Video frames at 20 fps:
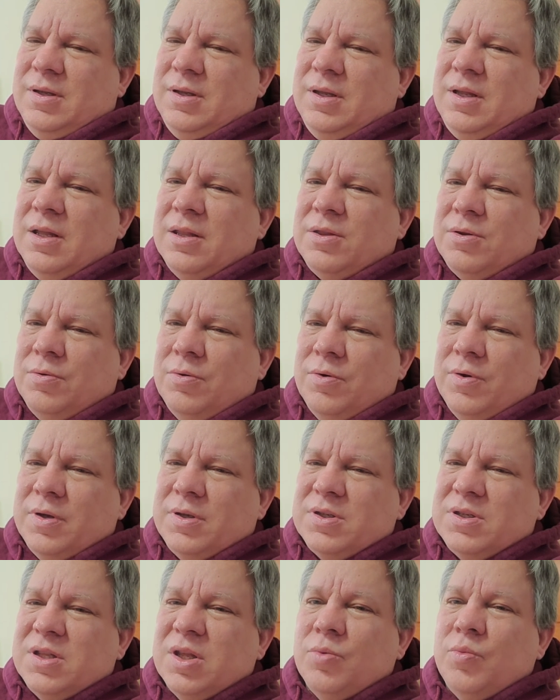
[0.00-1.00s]
Get through
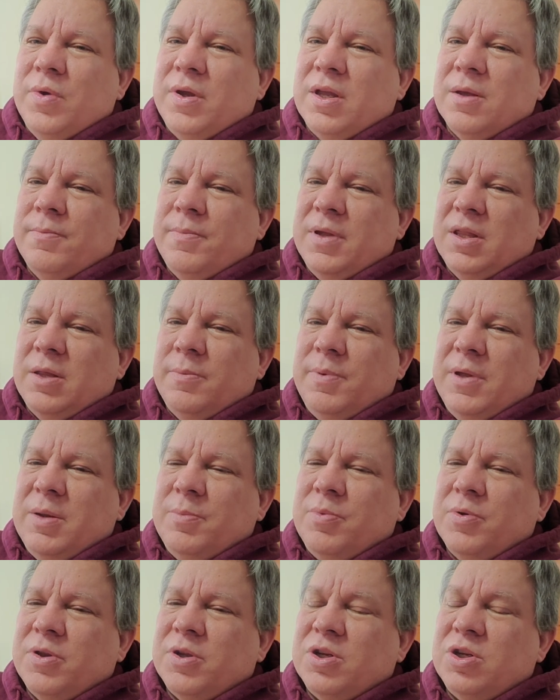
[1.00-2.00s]
it so that we can be the
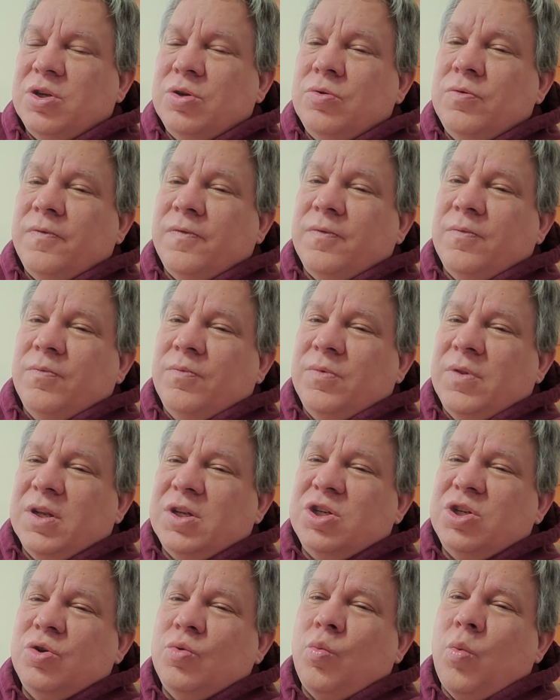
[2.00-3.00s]
people that you've
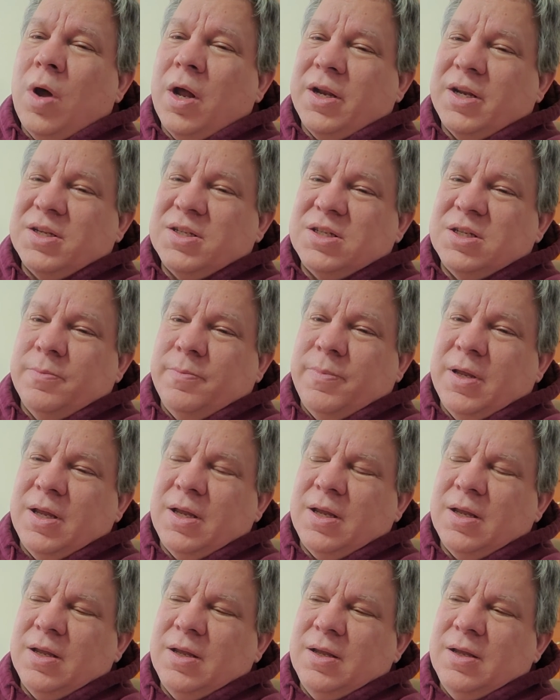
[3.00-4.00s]
that you want us to
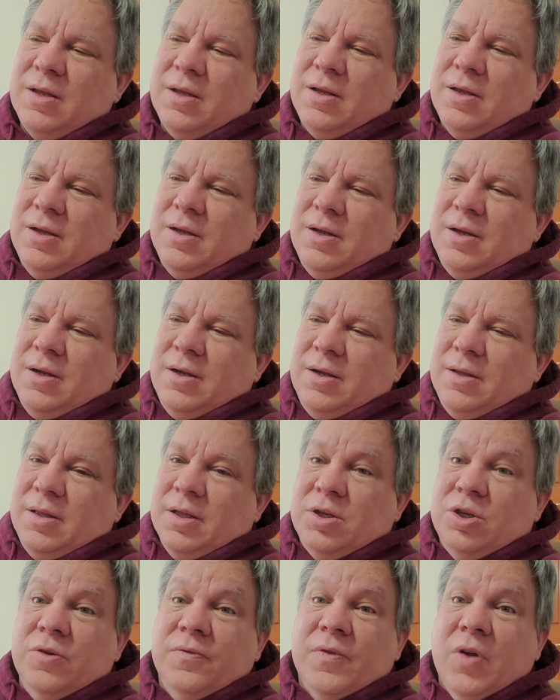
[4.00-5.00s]
be,
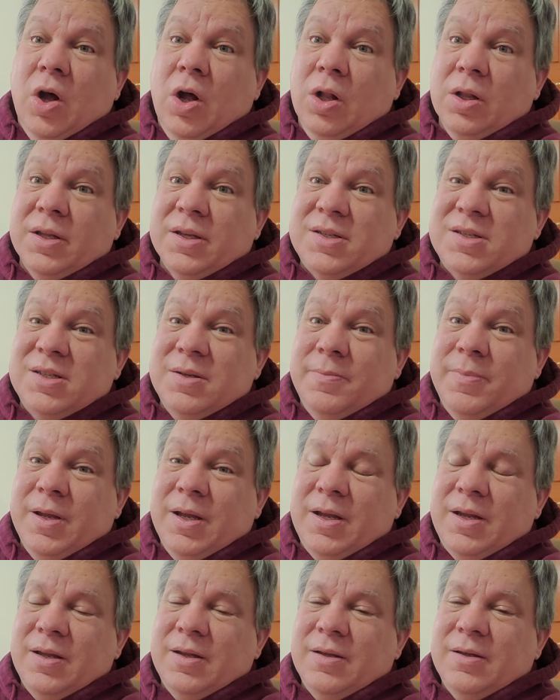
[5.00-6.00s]
that you've called us to
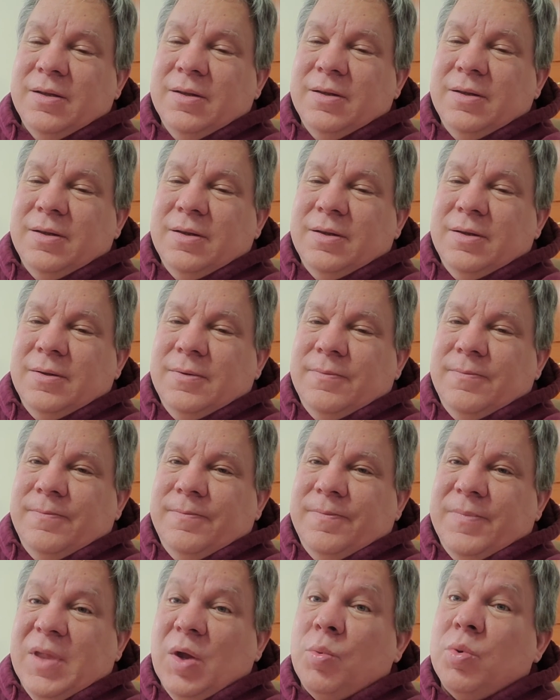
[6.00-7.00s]
be,
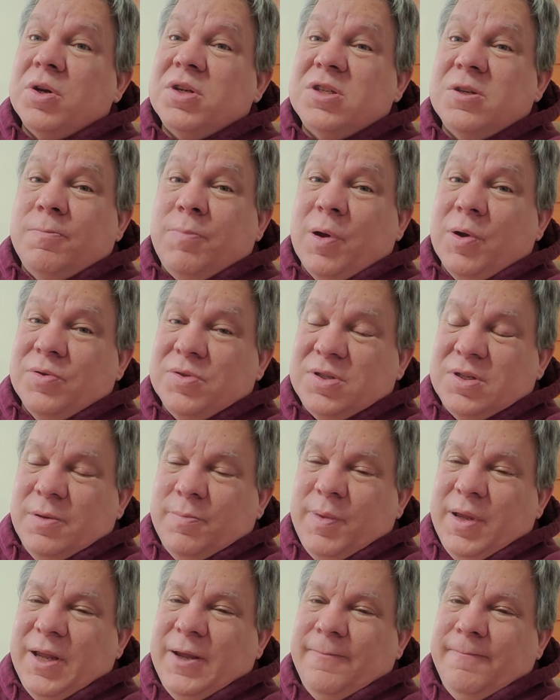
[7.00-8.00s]
that we're supposed to
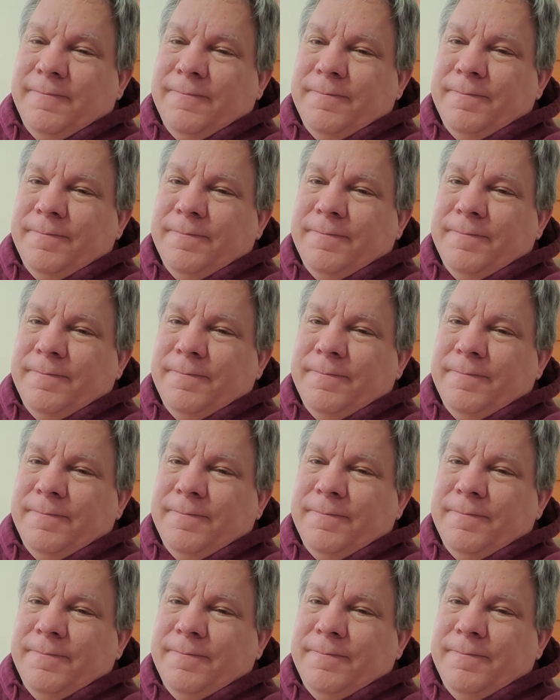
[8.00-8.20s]
be.